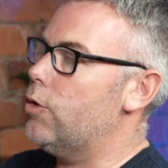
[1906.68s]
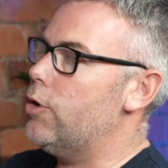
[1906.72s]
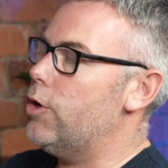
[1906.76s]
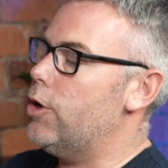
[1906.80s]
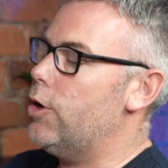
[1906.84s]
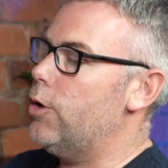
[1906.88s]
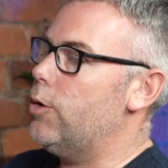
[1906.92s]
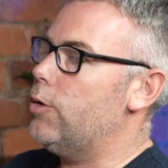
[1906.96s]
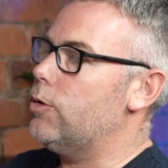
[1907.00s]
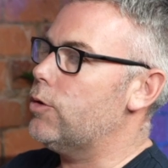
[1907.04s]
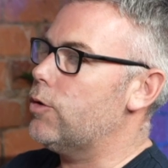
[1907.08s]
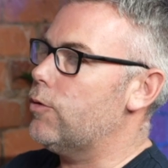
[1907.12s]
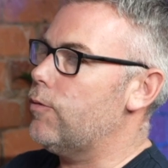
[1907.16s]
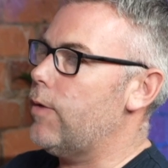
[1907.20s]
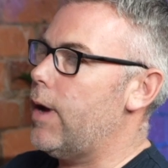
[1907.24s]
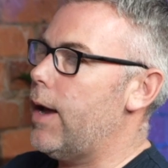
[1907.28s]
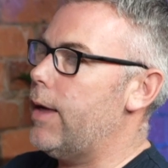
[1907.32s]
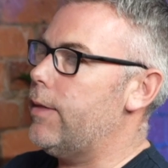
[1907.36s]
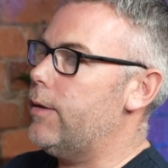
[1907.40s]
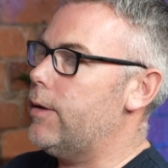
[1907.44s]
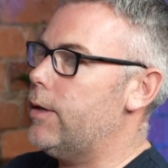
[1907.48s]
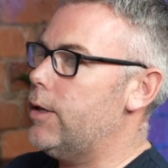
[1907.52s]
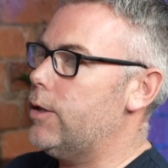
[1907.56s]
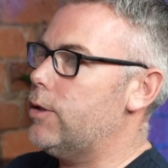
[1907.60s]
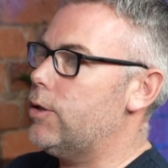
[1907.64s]
good news
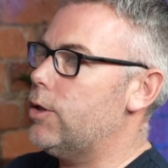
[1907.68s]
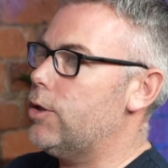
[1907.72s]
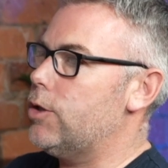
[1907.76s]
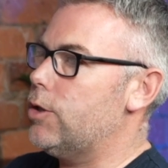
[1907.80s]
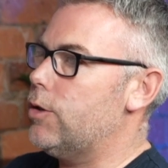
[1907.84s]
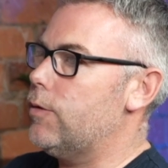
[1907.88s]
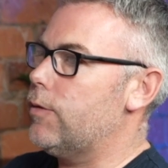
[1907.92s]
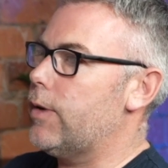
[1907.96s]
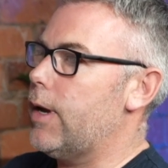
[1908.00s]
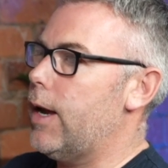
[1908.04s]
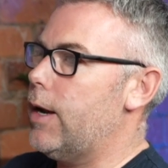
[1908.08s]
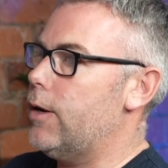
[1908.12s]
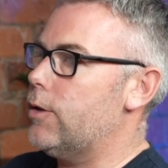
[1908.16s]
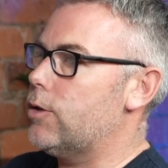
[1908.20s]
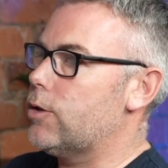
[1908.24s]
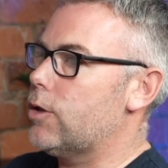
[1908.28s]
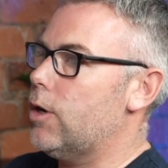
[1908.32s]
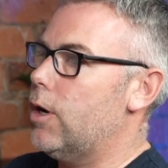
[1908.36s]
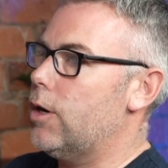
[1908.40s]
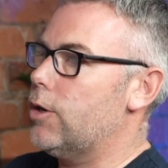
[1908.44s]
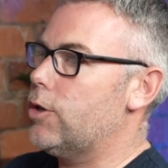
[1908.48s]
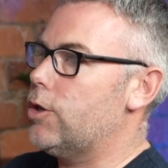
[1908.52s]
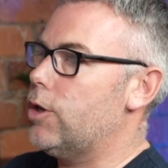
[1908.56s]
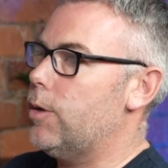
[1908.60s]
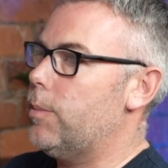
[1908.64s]
around the decision of getting a
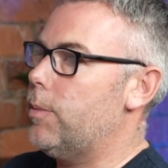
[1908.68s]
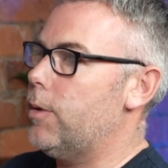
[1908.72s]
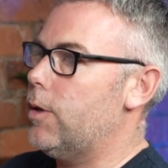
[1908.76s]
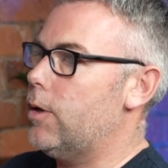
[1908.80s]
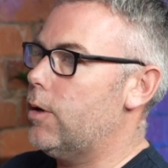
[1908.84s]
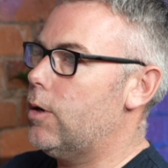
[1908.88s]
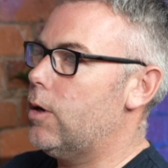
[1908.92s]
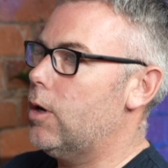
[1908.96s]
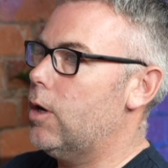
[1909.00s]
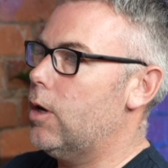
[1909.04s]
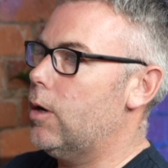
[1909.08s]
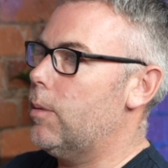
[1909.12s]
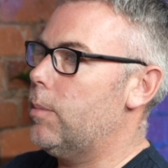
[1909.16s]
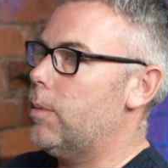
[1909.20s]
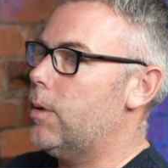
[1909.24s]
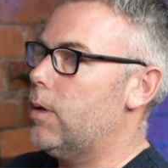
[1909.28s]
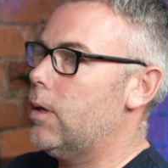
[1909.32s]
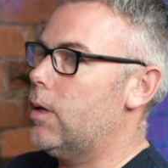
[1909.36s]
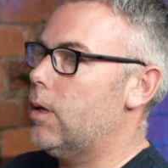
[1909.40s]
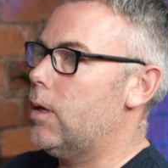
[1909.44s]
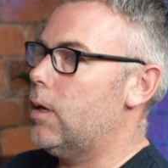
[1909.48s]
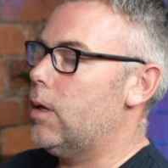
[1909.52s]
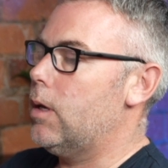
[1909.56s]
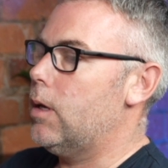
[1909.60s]
scholarship at the club,